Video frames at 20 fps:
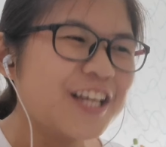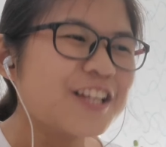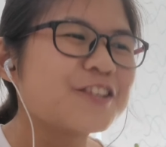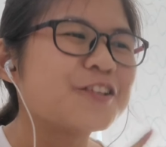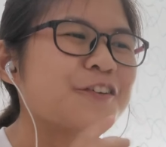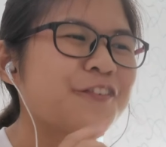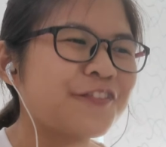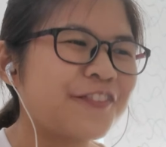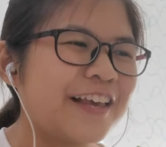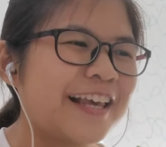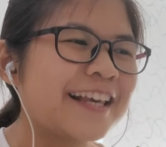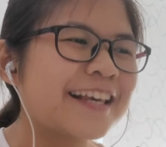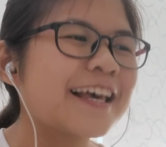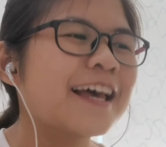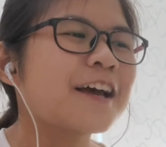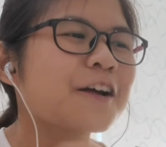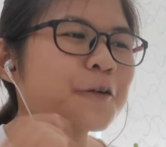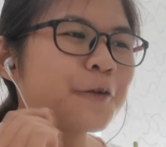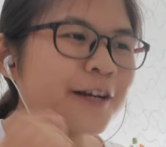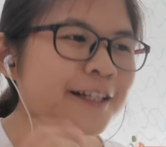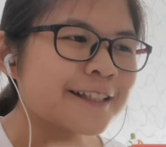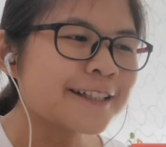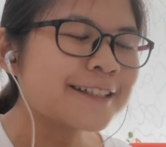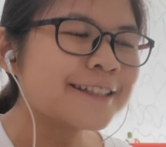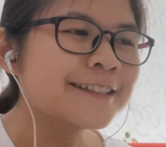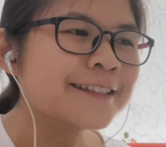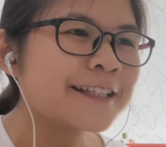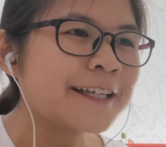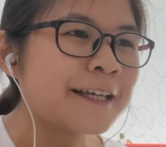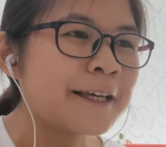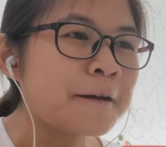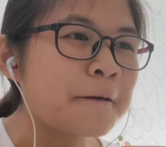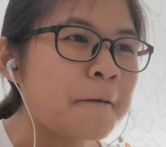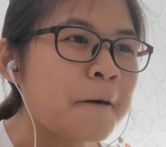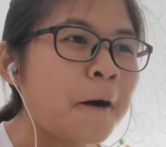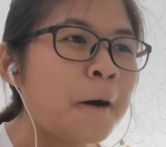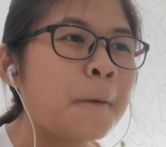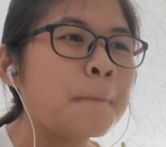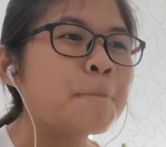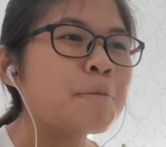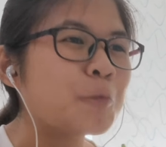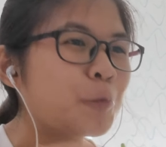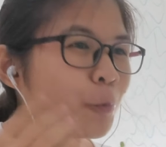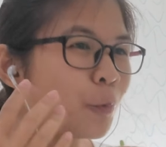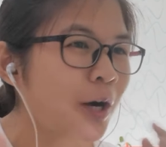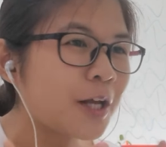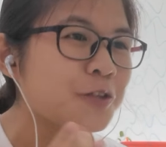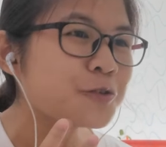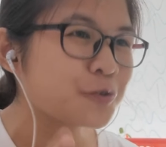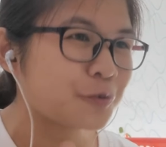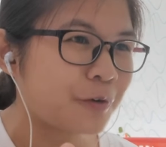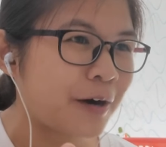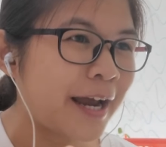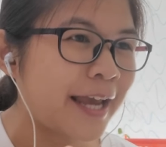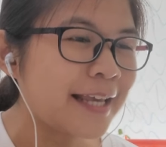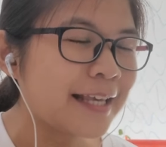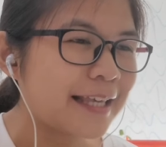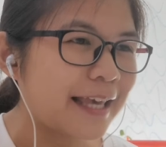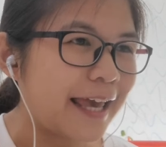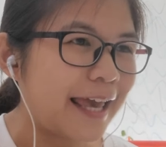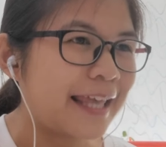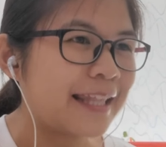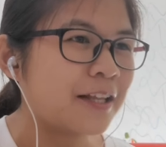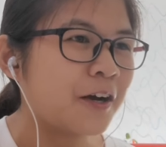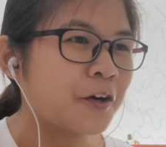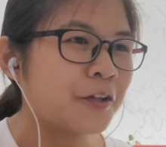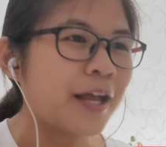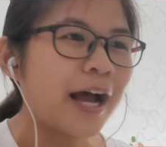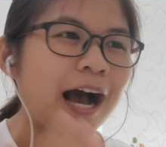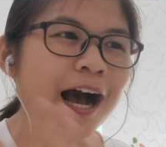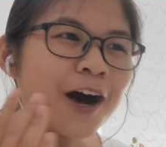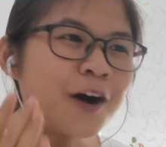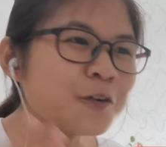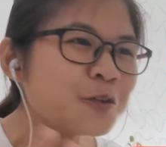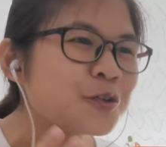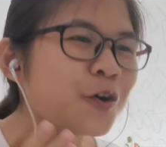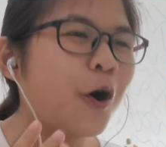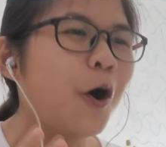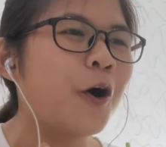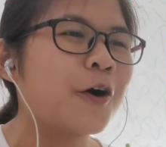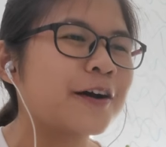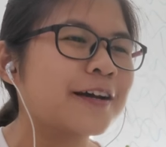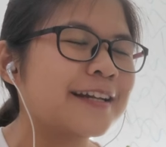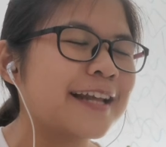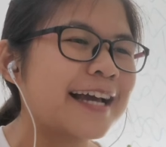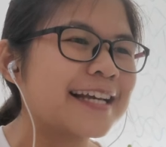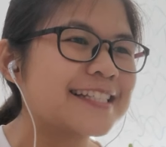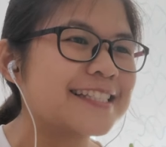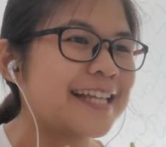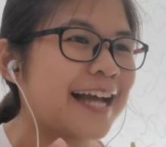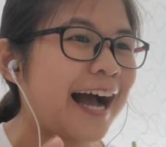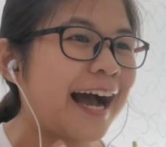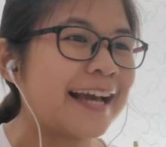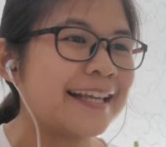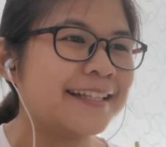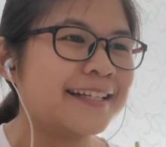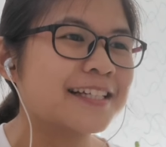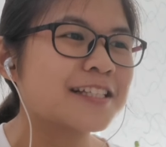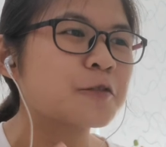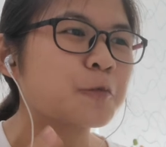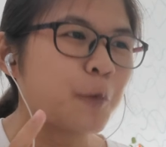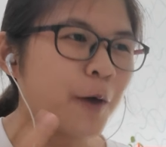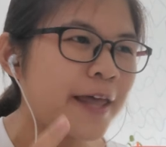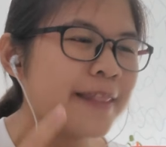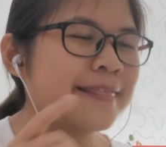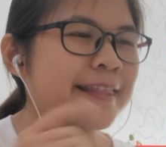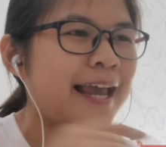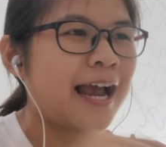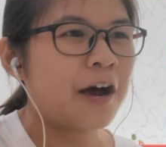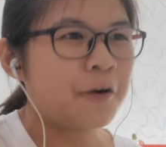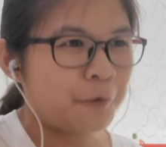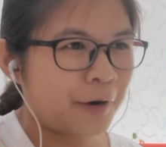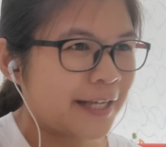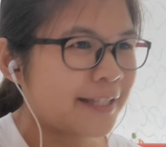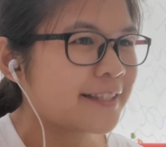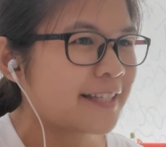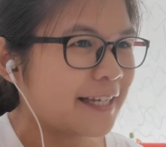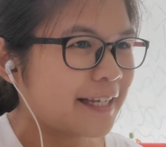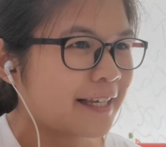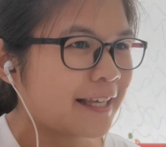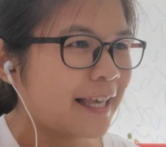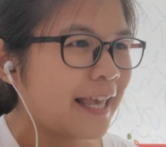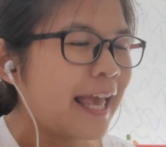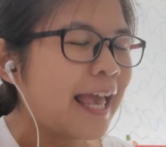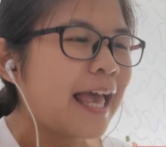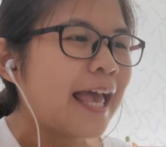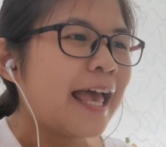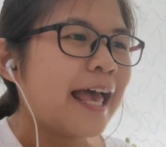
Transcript: to think critically on what to write and on how to organize their ideas when they are writing.